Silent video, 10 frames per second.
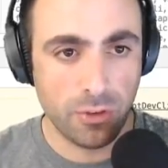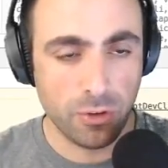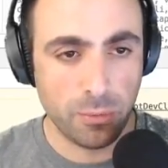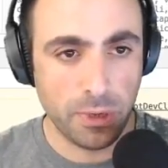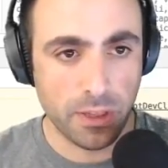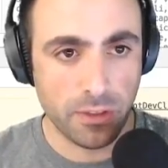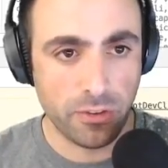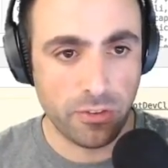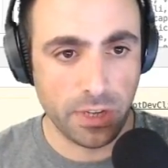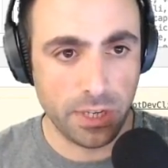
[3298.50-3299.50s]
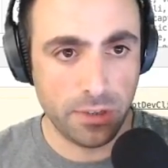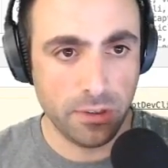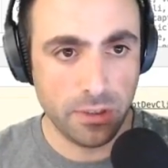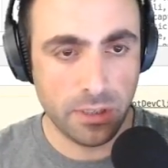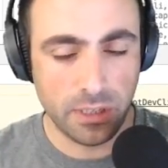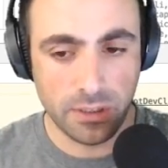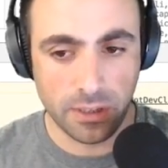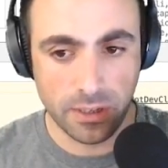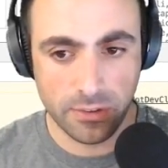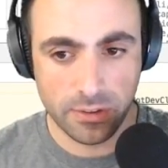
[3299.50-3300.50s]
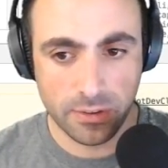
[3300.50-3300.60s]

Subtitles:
should make this saner, and it does.